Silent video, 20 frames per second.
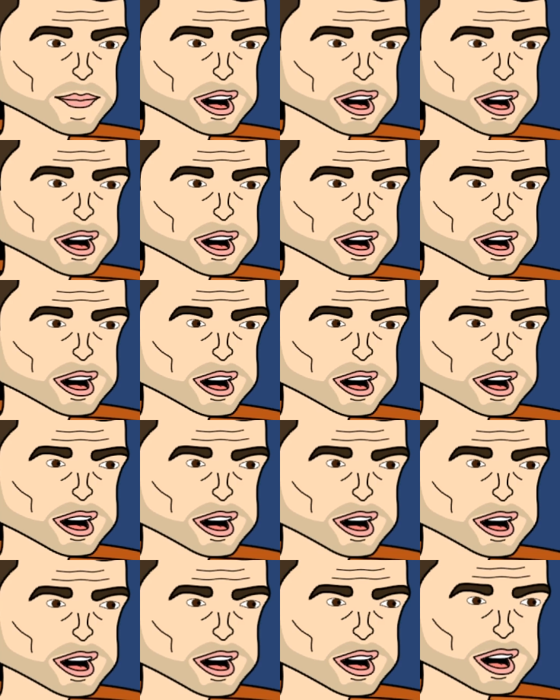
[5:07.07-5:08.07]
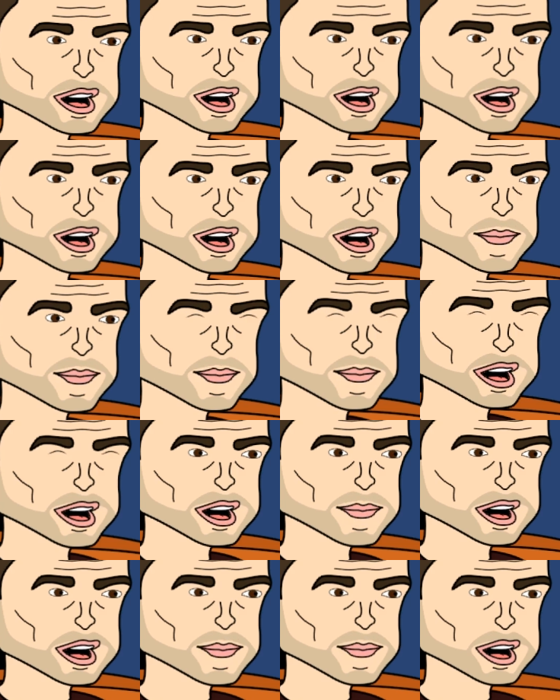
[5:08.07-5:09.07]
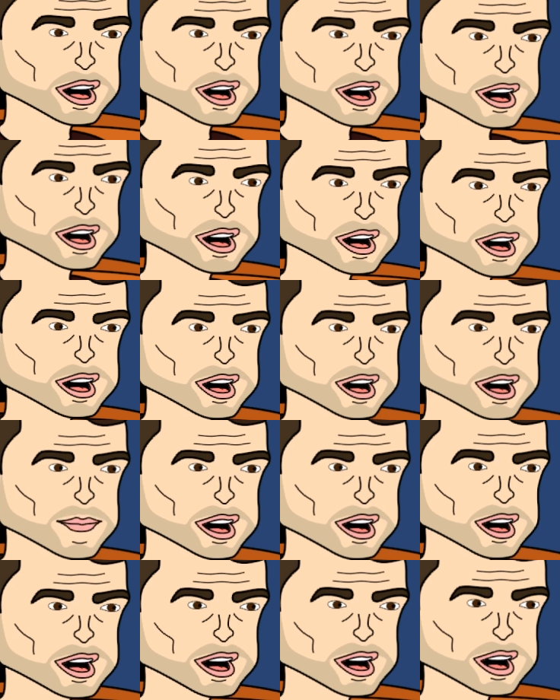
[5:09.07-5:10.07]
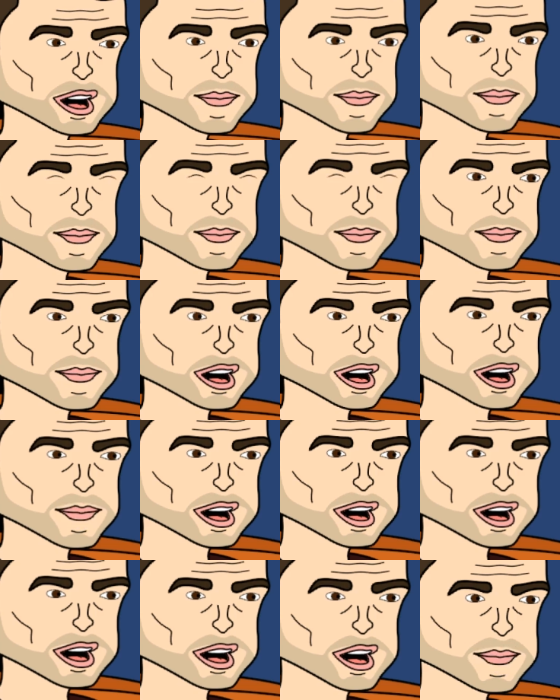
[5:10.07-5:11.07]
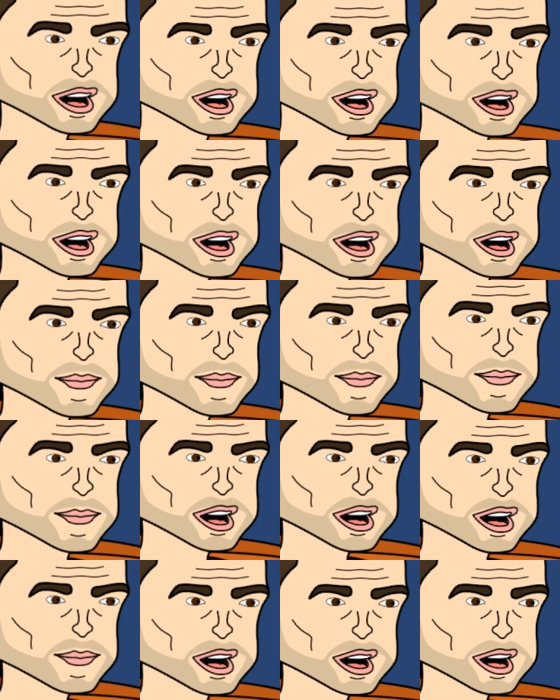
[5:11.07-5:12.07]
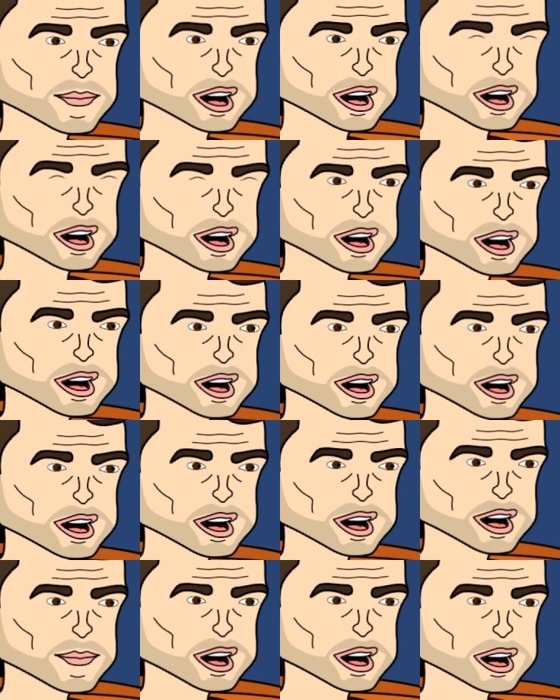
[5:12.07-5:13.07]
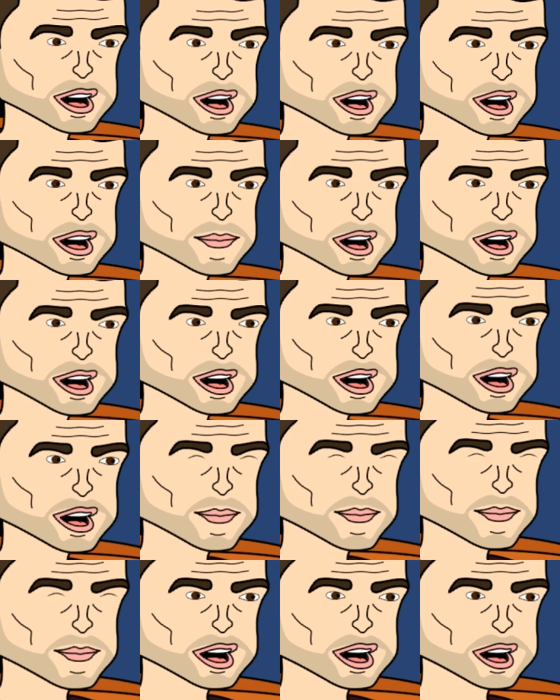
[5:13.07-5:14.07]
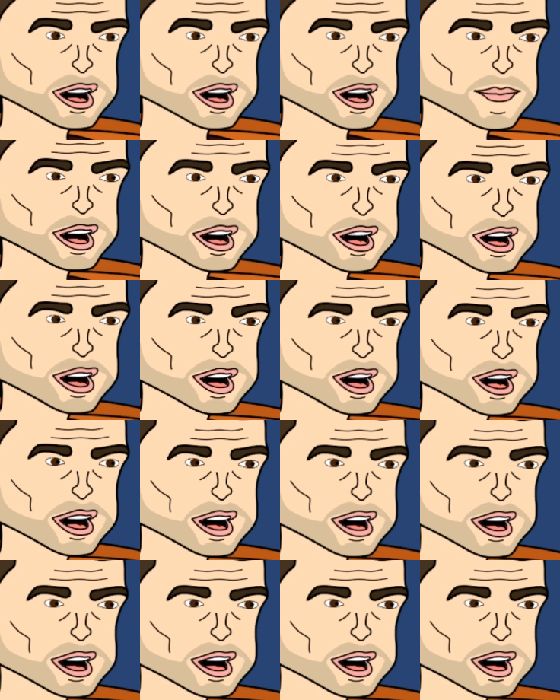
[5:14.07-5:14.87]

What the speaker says: games, going to every movie, every Friday night, the new movie. Good. I'm so happy because listen, I got friends that make $10 million a year. They're miserable as